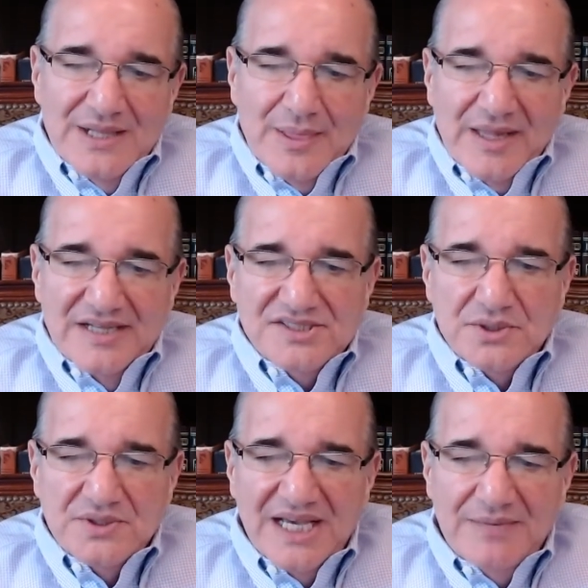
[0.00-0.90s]
And
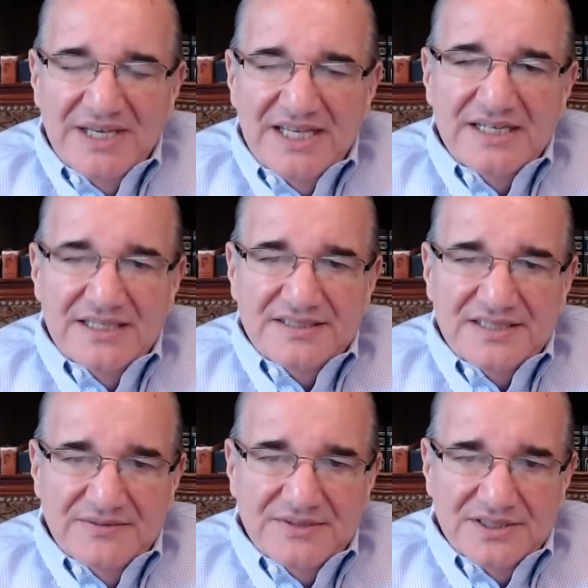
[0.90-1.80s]
so they begin
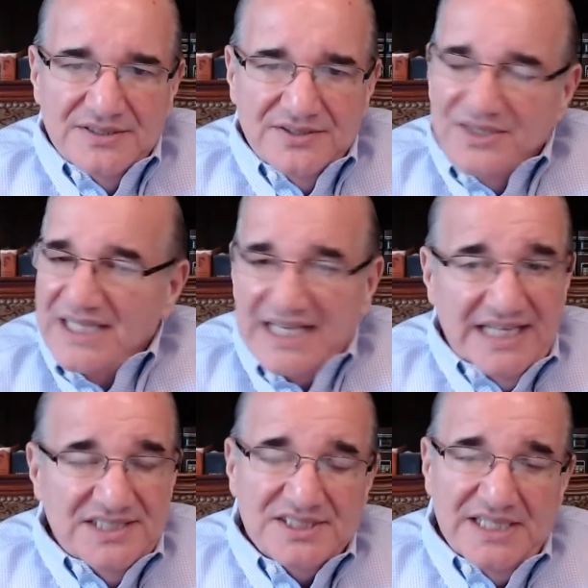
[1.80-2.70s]
to, they're in the
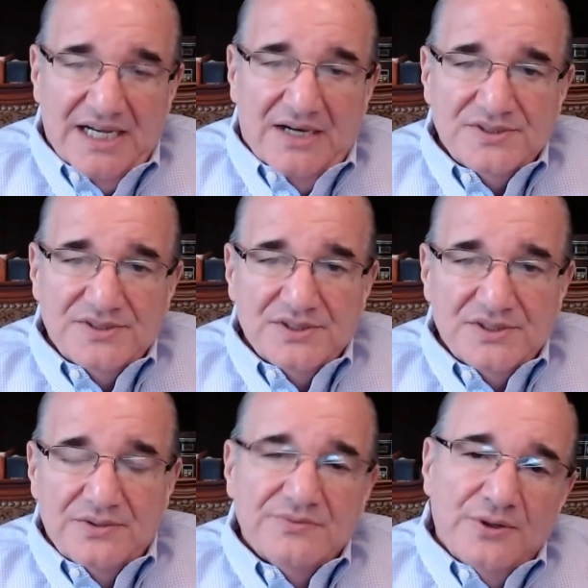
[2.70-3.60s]
east now.
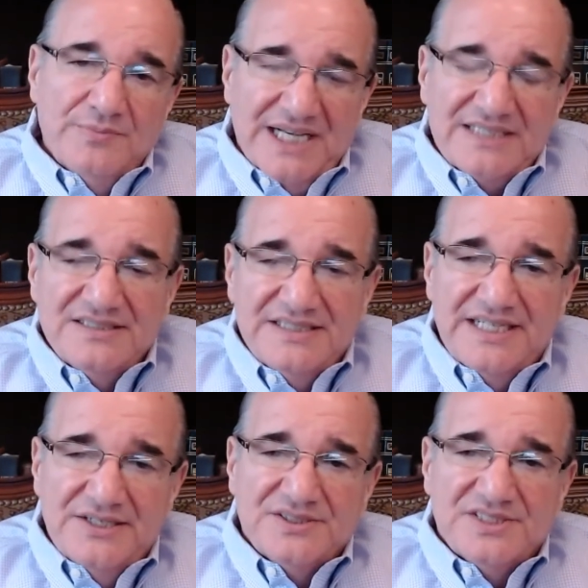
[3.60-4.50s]
So going back to
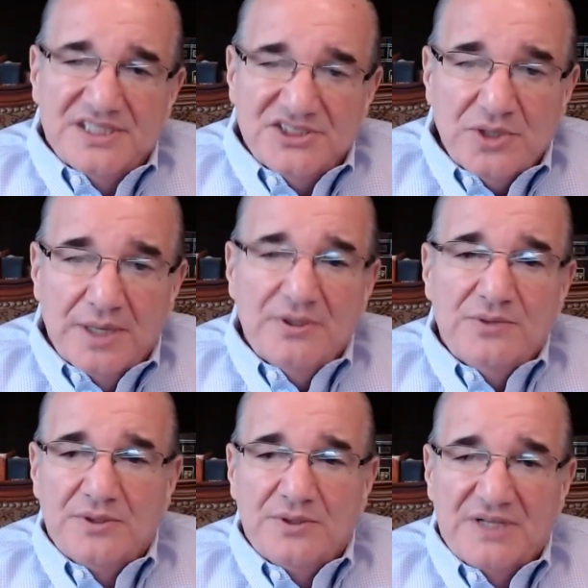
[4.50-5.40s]
Daniel, it says trouble
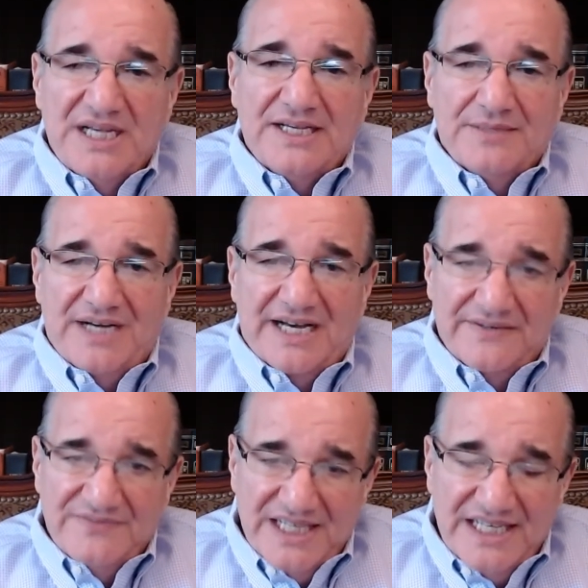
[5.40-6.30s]
will plague him out
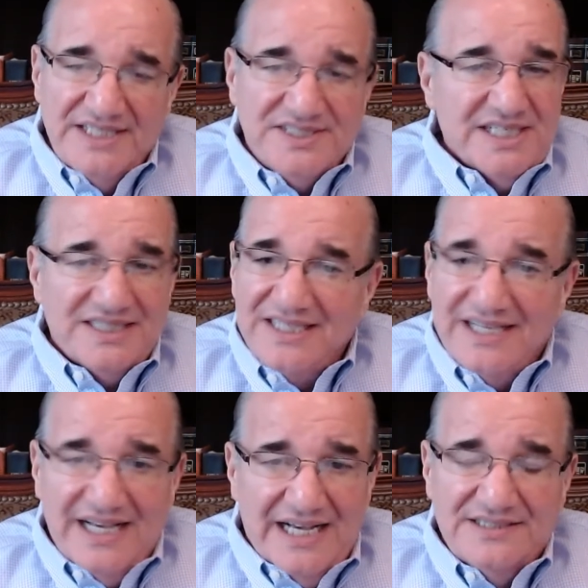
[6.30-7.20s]
of the east at the
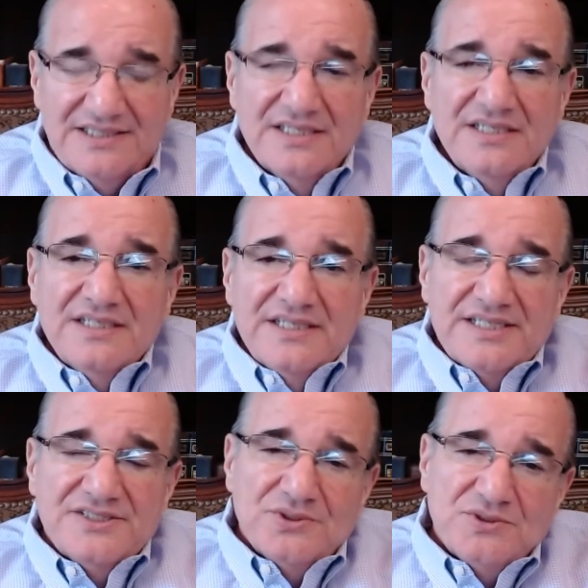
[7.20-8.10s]
end.
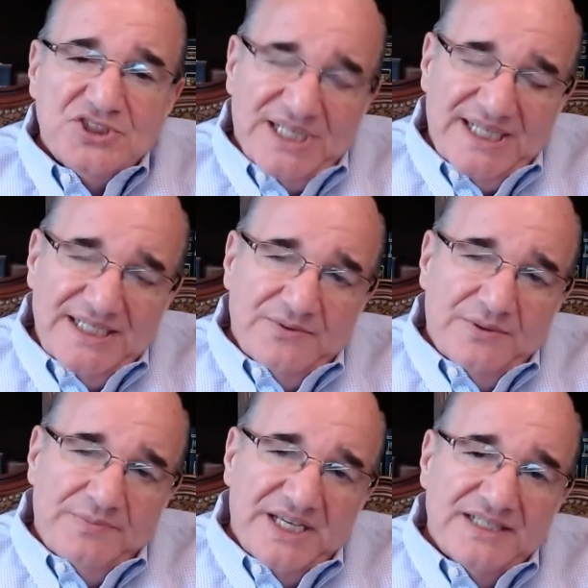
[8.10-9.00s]
And so China will
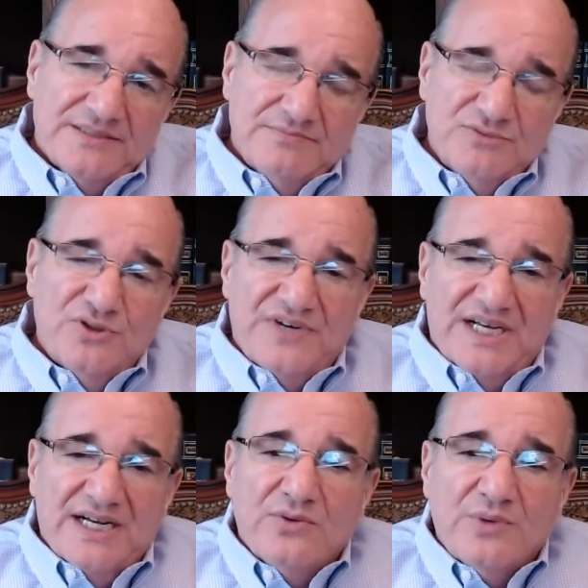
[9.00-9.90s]
begin to move
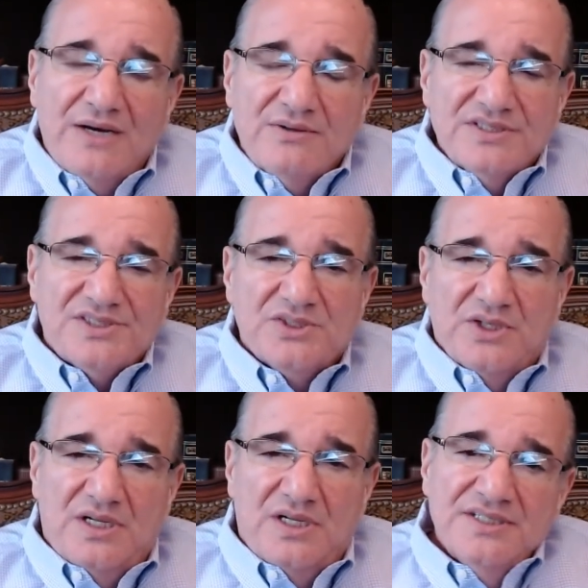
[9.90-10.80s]
on a ground
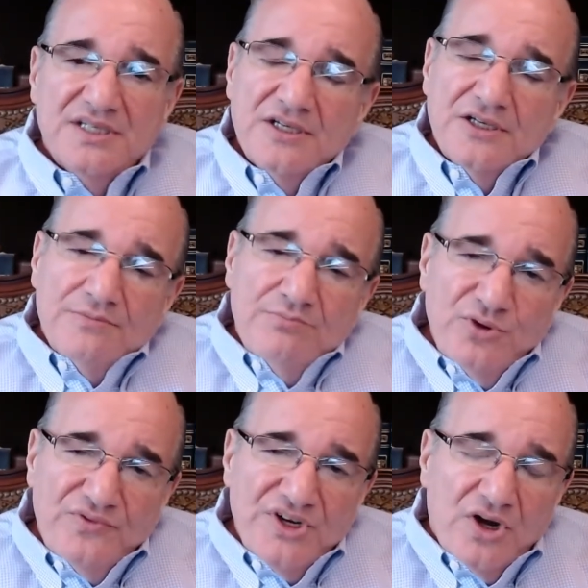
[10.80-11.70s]
assault,
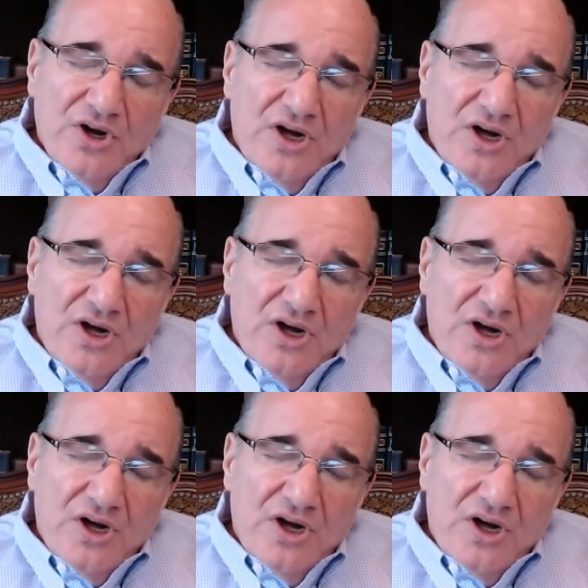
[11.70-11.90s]
moving all